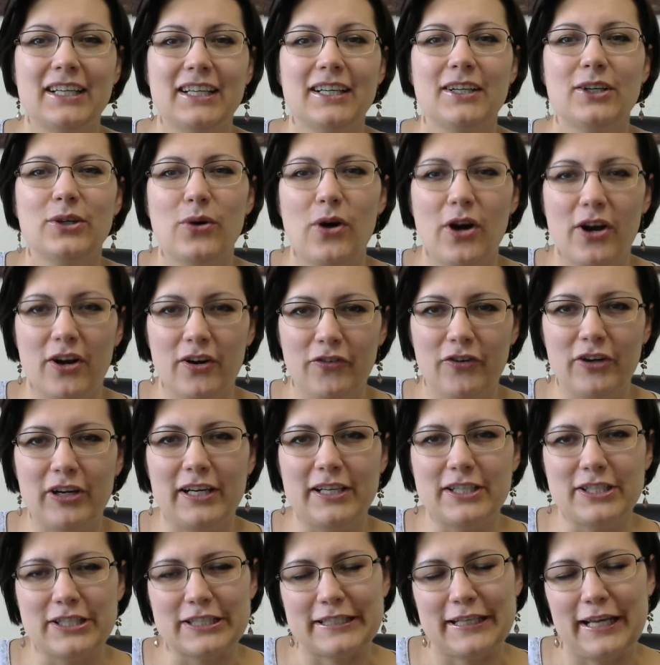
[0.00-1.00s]
who are
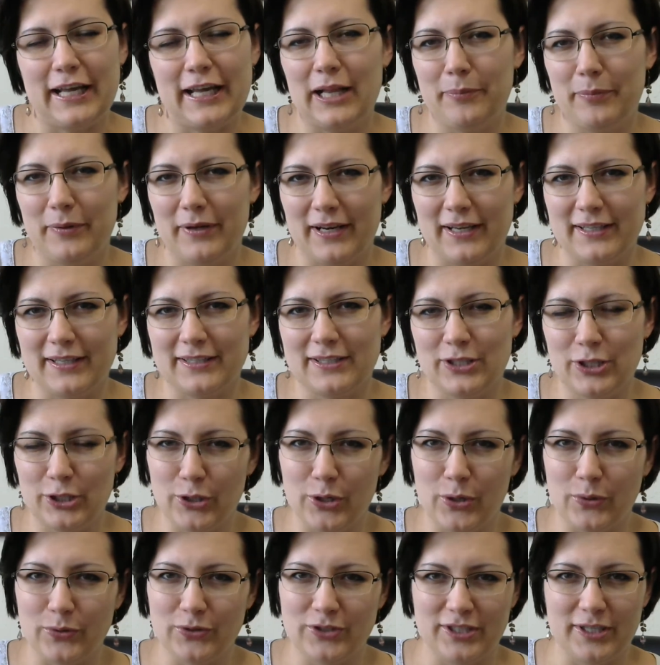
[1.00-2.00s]
really just helping us to
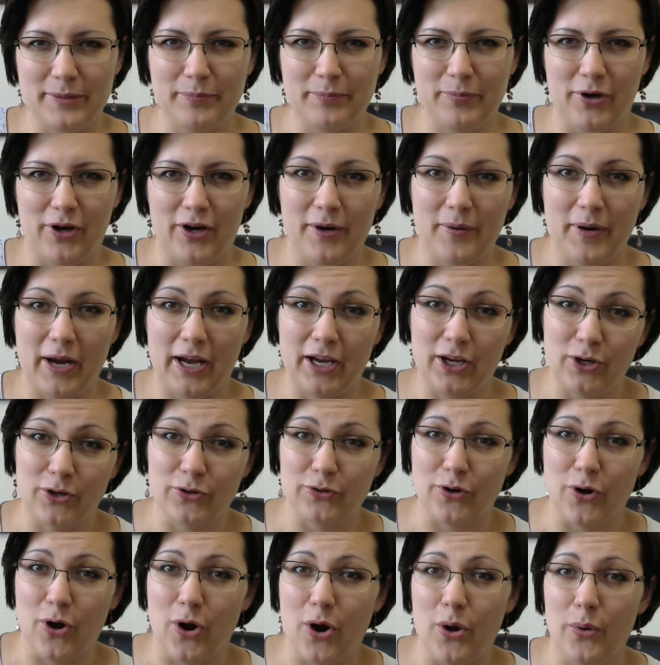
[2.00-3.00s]
go deeper and
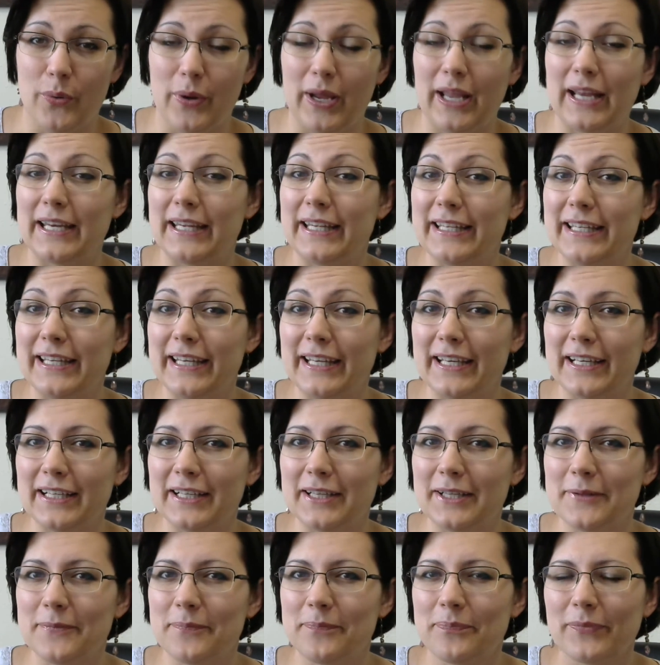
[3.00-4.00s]
grow and
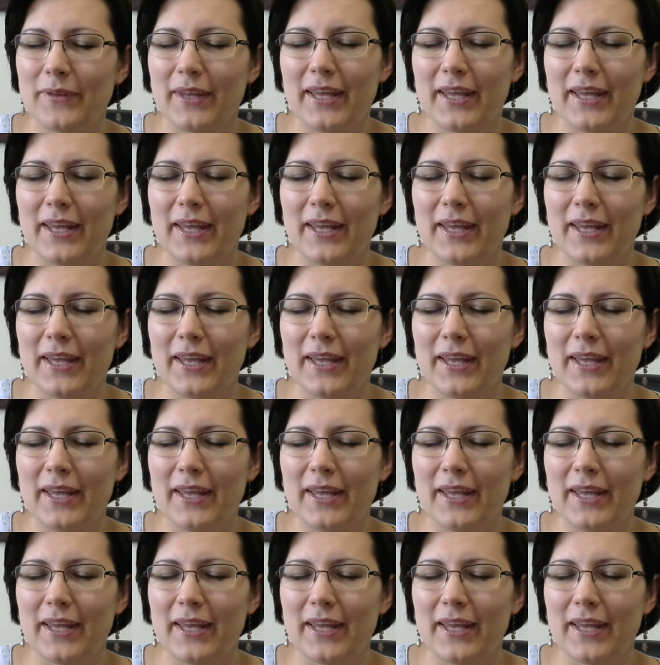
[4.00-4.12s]
heal.